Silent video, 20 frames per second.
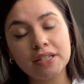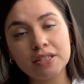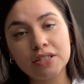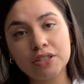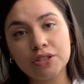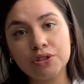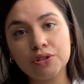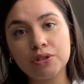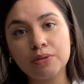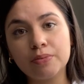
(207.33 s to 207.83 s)
to
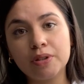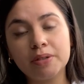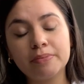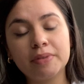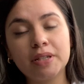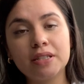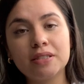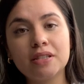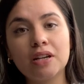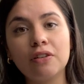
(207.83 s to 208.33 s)
do to bring
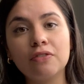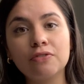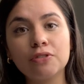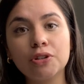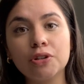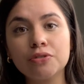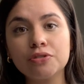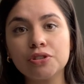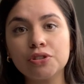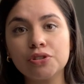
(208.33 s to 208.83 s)
myself
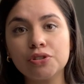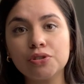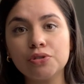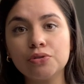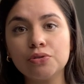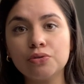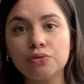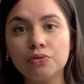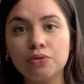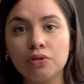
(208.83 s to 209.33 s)
closer
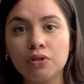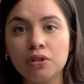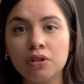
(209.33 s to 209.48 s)
to